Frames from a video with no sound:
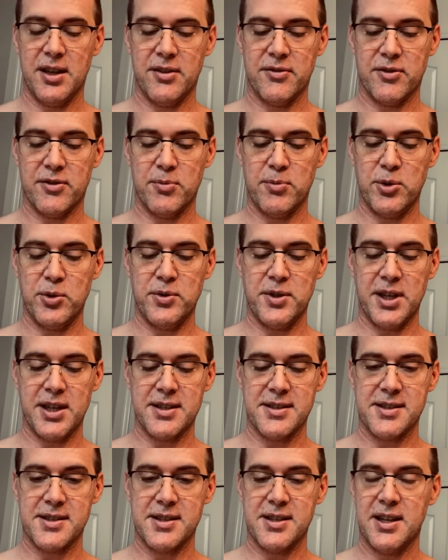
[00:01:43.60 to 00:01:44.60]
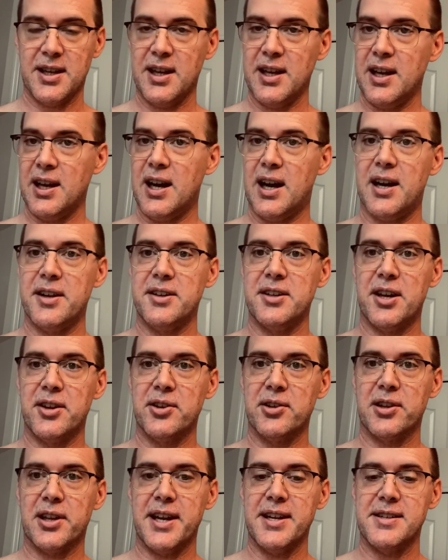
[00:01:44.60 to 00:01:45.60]
for Moon Dance. Another
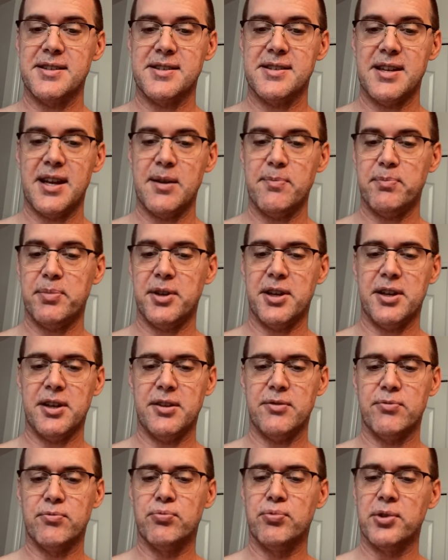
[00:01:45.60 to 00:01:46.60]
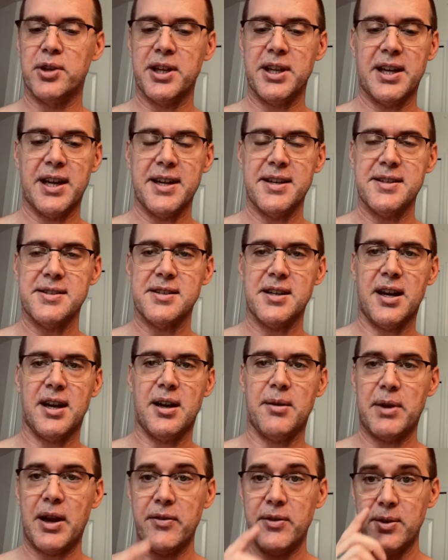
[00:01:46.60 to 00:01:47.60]
light scent, but really nice.
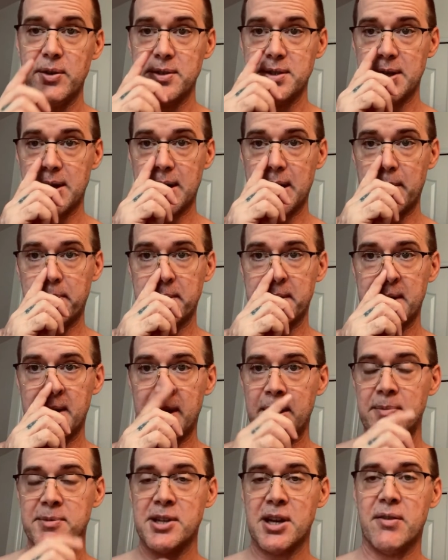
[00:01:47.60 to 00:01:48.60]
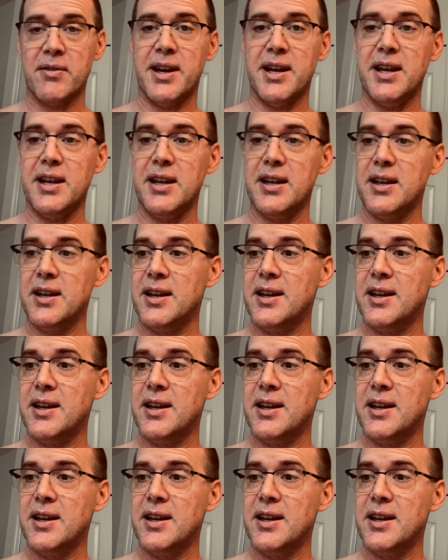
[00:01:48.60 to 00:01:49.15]
Um, I've used it a couple times already.